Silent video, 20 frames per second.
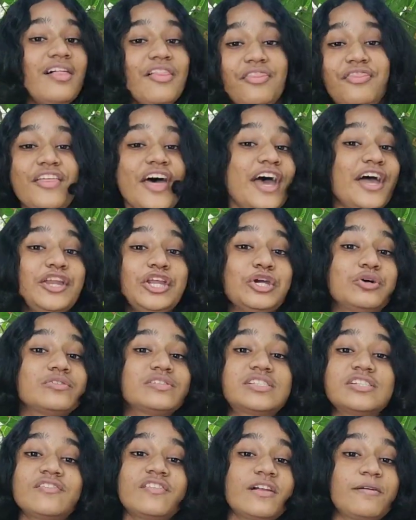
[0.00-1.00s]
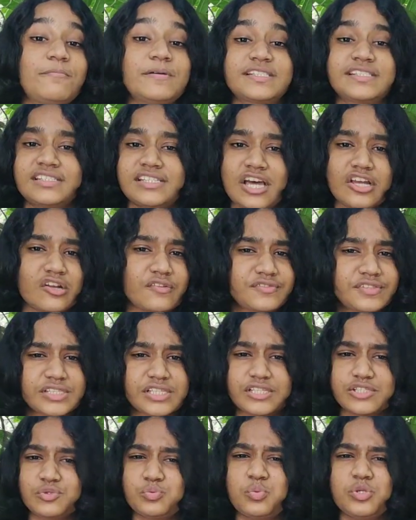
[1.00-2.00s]
then you'll develop a set of
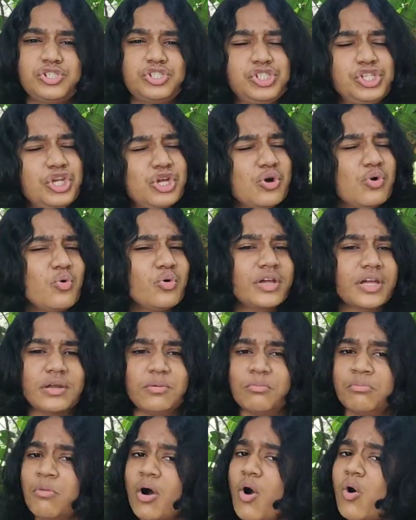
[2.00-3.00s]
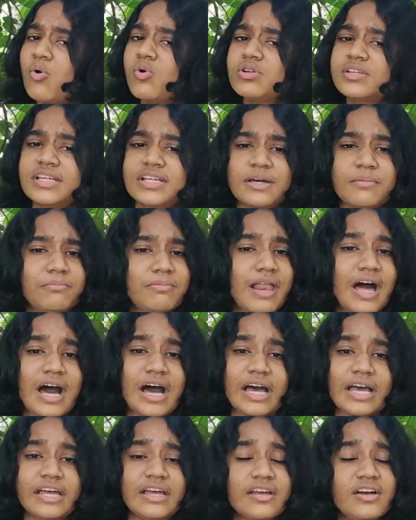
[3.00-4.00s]
skills which you can mold and
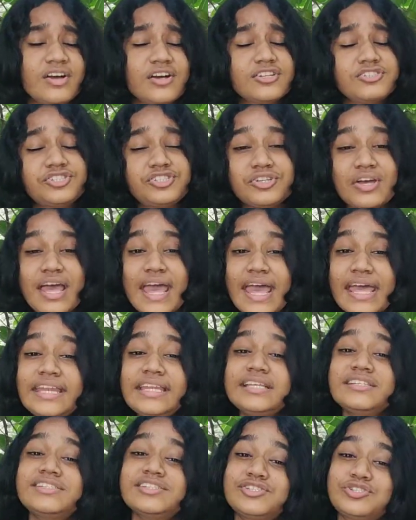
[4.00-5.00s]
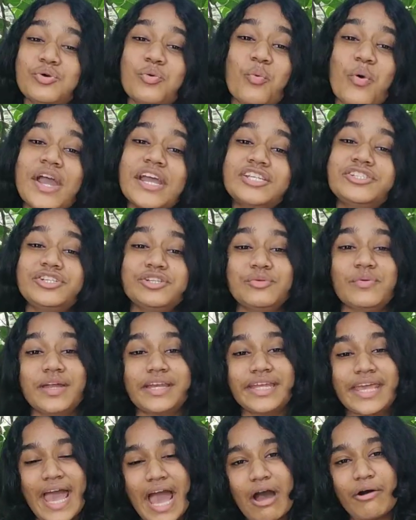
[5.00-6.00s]
apply to any situation you
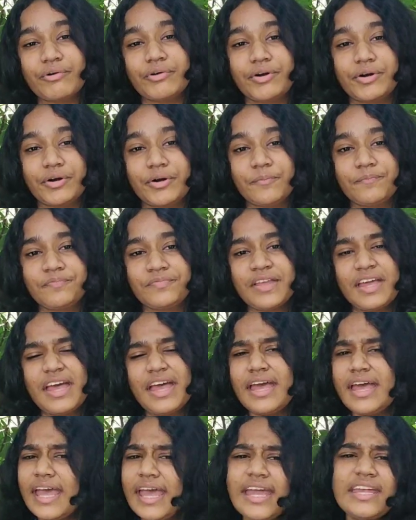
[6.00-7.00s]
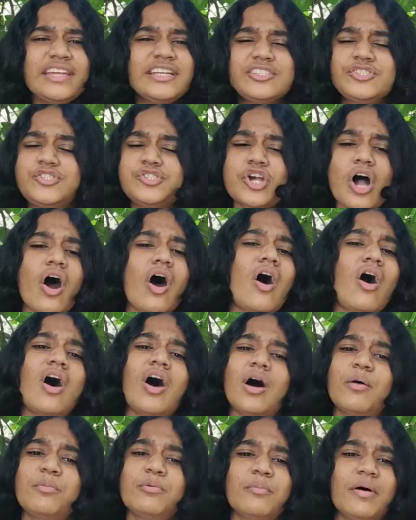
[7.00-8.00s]
encounter, any
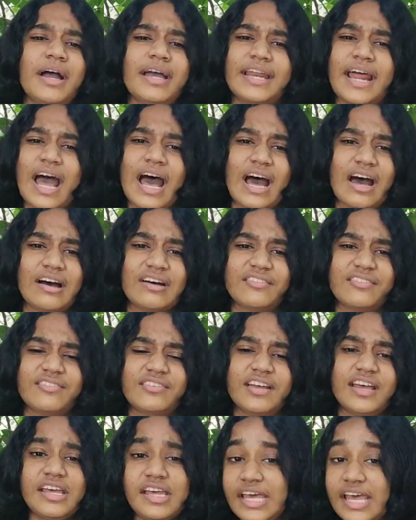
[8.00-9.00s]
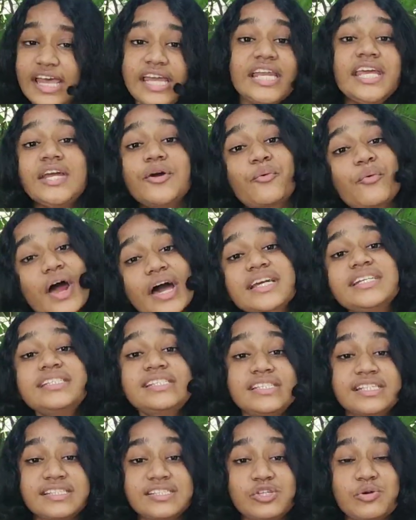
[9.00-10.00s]
job you might have, any
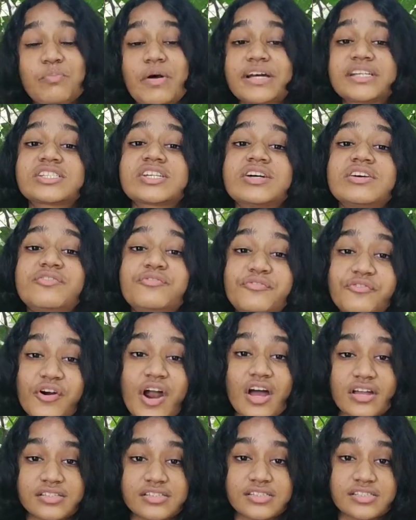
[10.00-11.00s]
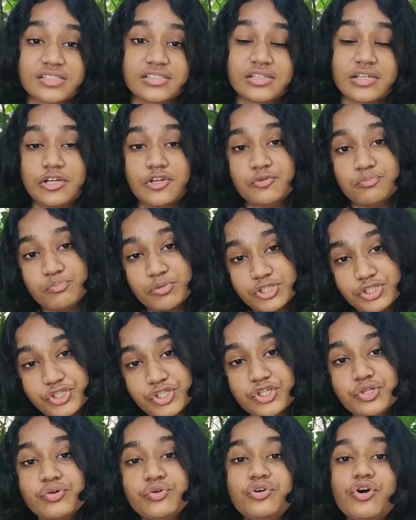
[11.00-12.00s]
crisis you might confront. But
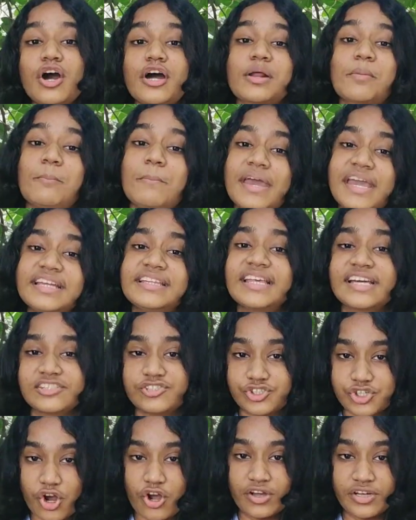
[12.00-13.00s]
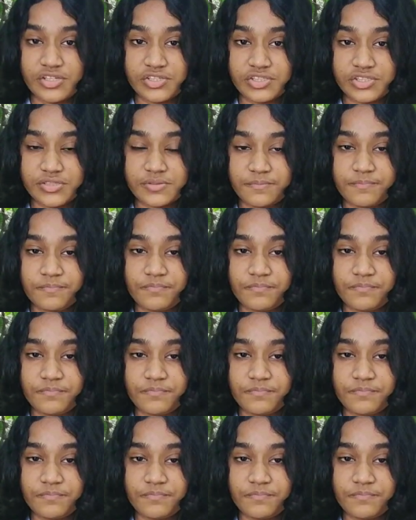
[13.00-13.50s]
you gotta make that choice.